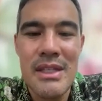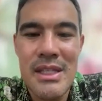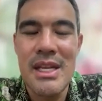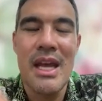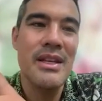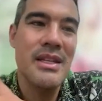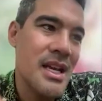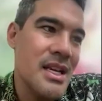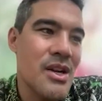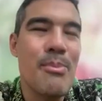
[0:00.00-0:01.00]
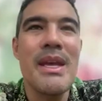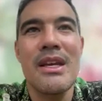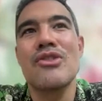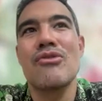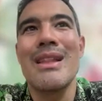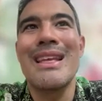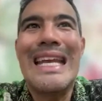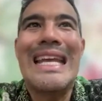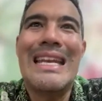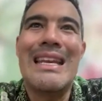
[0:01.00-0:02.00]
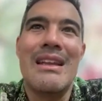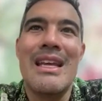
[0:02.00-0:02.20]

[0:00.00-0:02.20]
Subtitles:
Southeast Asia, being an Australian in